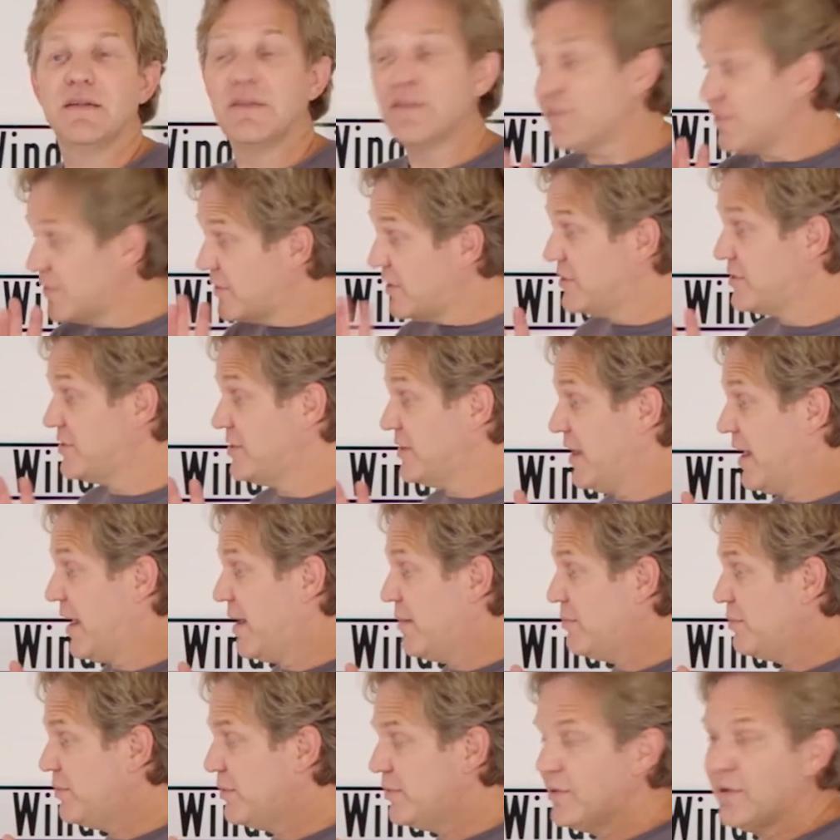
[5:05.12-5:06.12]
This
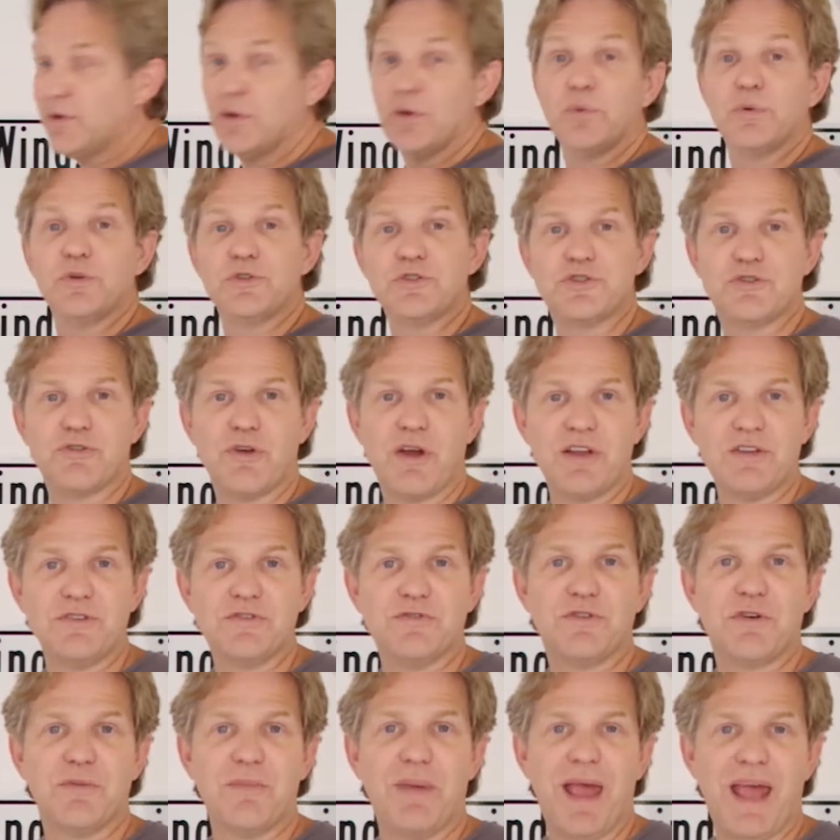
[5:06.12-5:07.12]
lamp was dressed
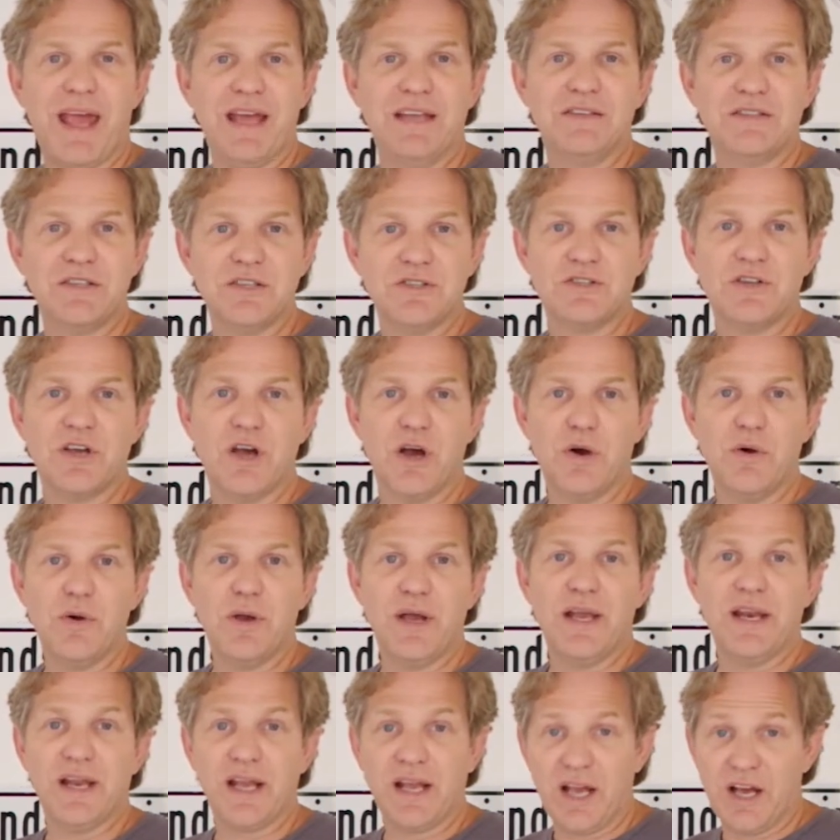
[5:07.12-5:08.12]
from head to toe
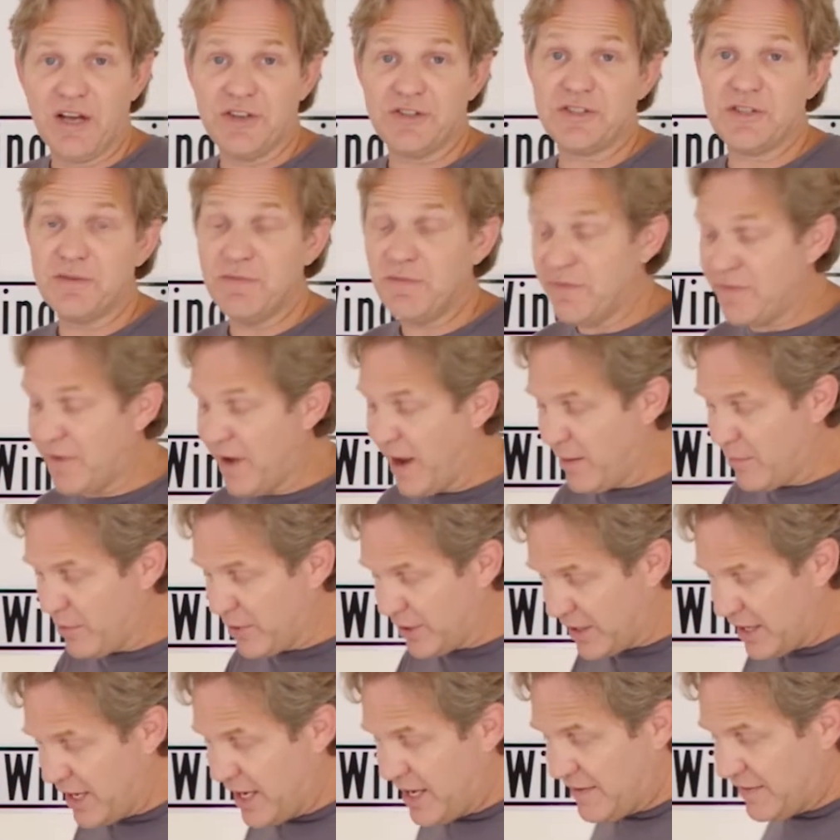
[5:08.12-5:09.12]
in a custom
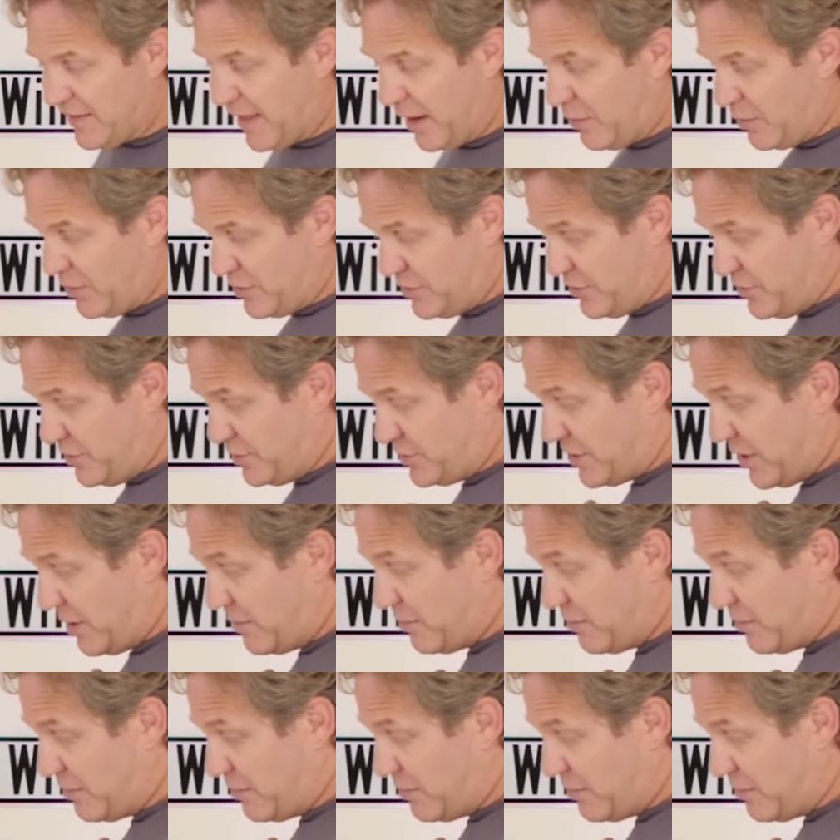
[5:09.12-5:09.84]
fabric that was used on